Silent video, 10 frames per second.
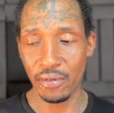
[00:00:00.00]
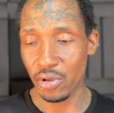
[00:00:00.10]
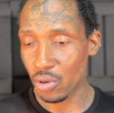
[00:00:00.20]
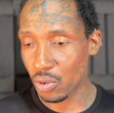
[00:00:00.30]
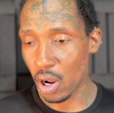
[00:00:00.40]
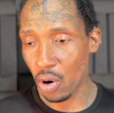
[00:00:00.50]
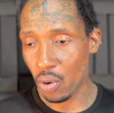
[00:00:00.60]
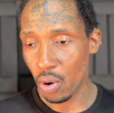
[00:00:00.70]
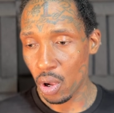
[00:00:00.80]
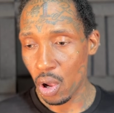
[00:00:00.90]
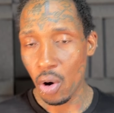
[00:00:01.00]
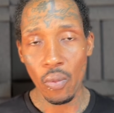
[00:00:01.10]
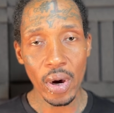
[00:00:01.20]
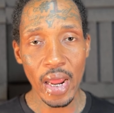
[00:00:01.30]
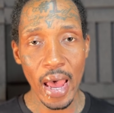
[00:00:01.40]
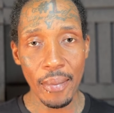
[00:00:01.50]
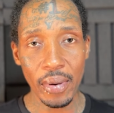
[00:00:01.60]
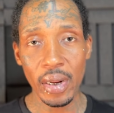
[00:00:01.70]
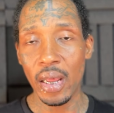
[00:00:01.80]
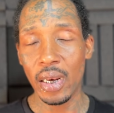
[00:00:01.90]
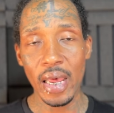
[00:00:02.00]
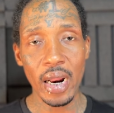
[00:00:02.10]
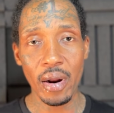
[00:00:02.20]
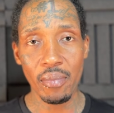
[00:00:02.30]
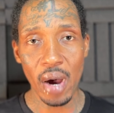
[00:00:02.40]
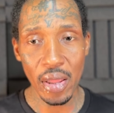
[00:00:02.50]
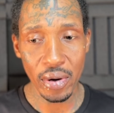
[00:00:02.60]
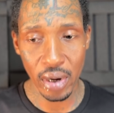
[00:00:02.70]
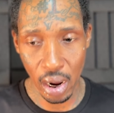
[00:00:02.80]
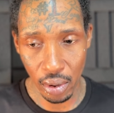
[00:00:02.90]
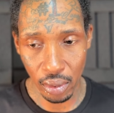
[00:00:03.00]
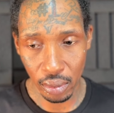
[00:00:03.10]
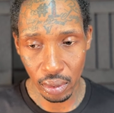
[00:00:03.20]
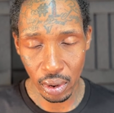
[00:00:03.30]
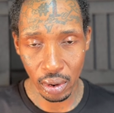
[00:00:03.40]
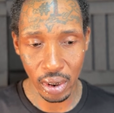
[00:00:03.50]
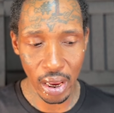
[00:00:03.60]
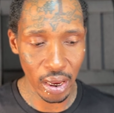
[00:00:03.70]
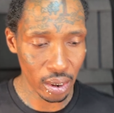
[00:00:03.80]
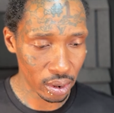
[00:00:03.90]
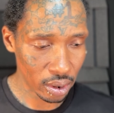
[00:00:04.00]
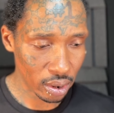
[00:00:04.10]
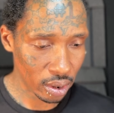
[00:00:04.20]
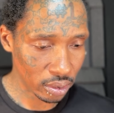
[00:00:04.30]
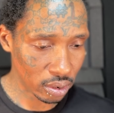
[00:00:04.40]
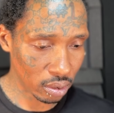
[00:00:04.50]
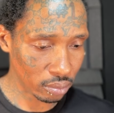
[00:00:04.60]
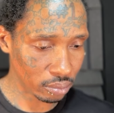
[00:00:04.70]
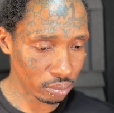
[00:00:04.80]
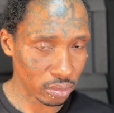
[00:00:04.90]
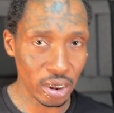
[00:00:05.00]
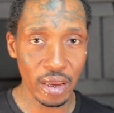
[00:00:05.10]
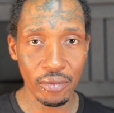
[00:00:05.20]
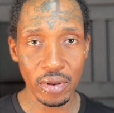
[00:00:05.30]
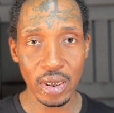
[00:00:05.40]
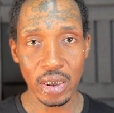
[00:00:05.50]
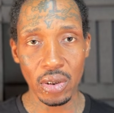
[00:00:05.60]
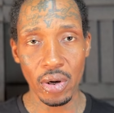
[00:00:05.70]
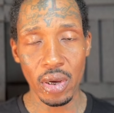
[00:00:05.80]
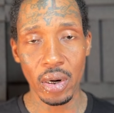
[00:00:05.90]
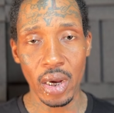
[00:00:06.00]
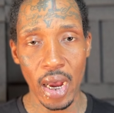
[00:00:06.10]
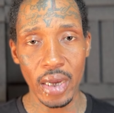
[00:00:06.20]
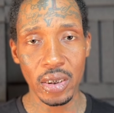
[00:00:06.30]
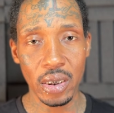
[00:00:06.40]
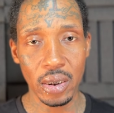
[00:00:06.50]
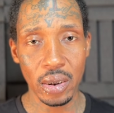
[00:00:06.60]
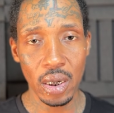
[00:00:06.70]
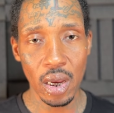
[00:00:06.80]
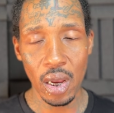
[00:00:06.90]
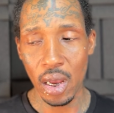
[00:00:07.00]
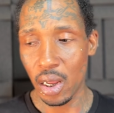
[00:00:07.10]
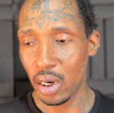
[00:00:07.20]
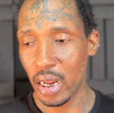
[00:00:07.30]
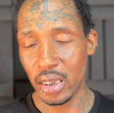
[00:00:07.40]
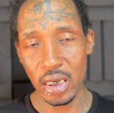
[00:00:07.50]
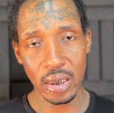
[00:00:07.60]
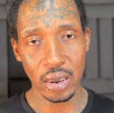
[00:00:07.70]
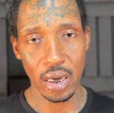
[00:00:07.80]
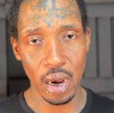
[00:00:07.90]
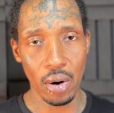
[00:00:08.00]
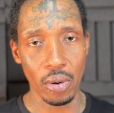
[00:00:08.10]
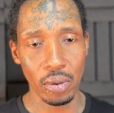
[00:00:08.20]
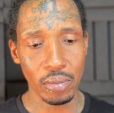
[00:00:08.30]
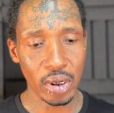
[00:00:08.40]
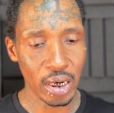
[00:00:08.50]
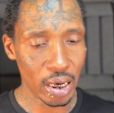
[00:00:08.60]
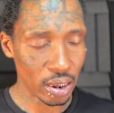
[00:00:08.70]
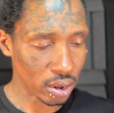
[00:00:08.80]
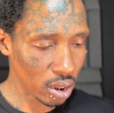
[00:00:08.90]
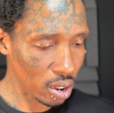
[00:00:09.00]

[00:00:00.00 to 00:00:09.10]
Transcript: If you know what happened, let her mother know, okay? Don't live with this on your conscience. Let this go, because